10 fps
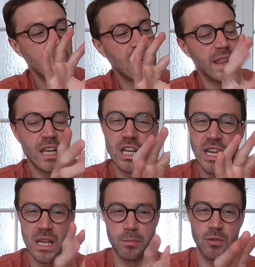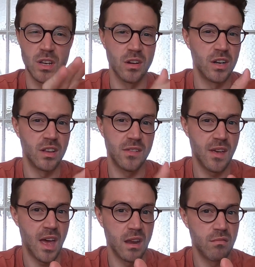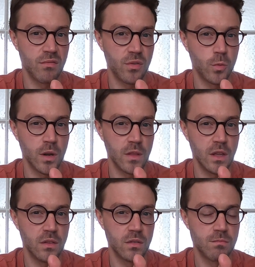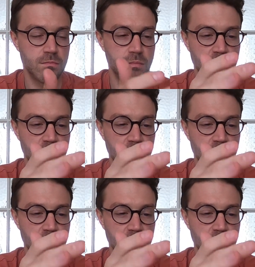I think you're looking at between 9 and 10 for one of these.